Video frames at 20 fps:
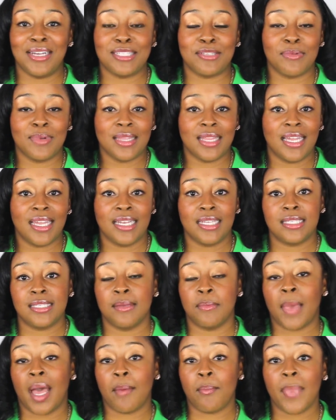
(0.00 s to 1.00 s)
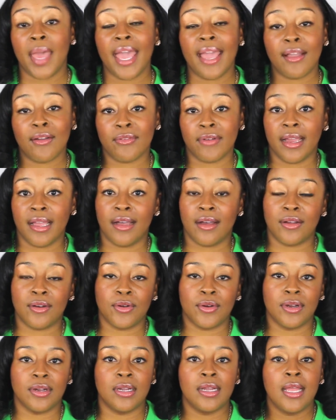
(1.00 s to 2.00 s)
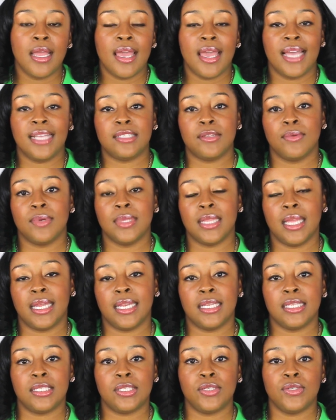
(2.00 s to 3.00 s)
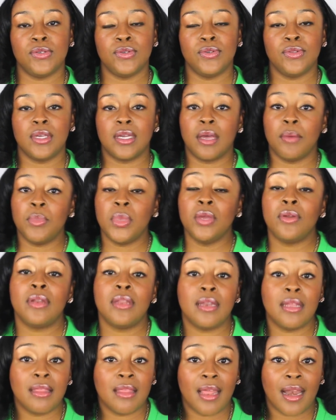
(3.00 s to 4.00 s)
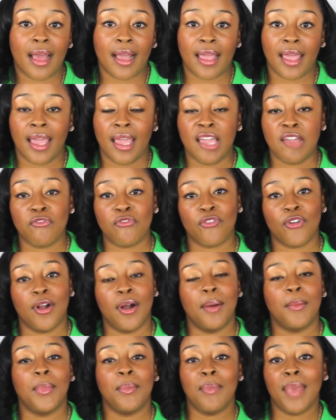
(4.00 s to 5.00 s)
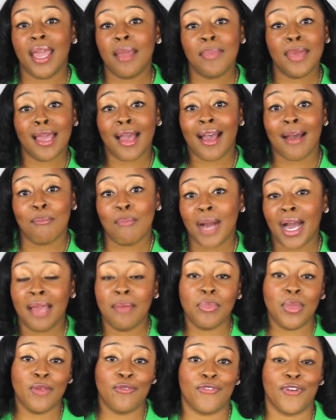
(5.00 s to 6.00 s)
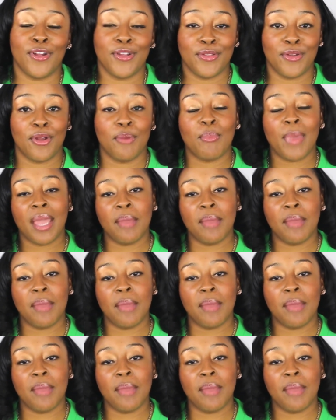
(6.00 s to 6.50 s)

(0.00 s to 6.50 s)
as it related to my background or as it related to the community that I came from, maybe I might be further and